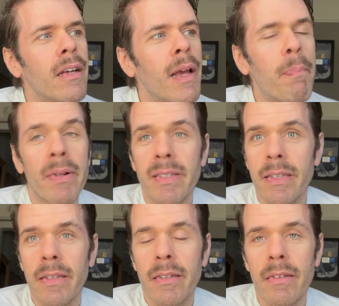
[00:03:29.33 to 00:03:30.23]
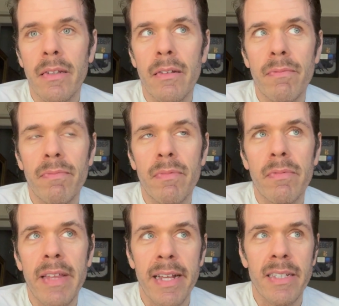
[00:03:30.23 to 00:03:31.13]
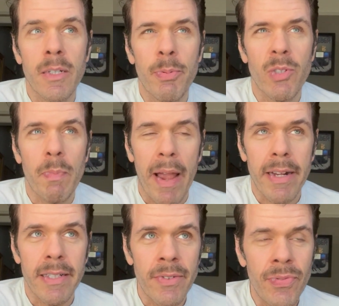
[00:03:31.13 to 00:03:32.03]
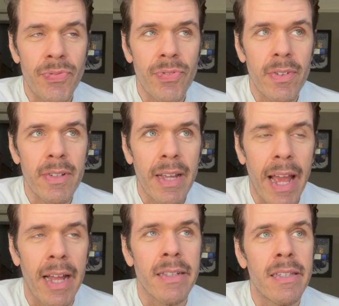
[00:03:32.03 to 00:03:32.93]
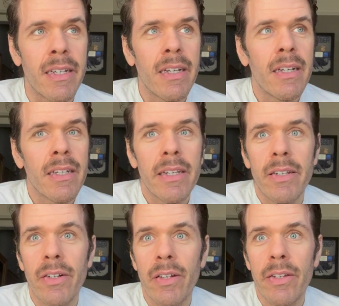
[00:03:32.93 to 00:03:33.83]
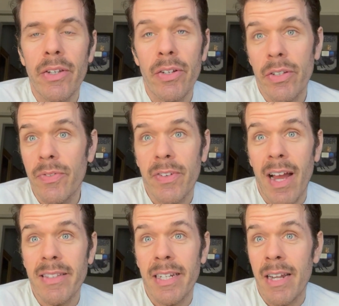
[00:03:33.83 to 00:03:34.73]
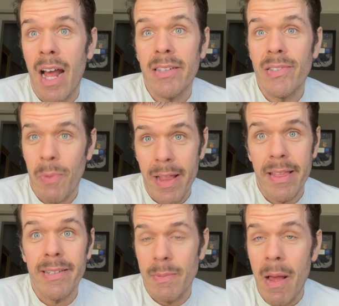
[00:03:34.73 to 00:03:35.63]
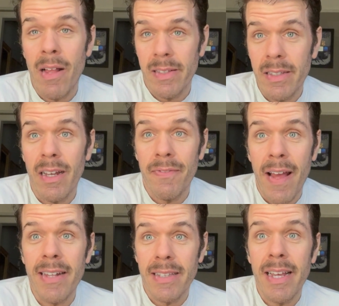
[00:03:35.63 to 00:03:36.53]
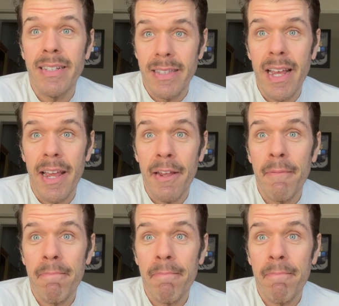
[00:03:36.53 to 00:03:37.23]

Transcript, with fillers: it puts things into perspective, and you've got to not sweat the small stuff, as they say.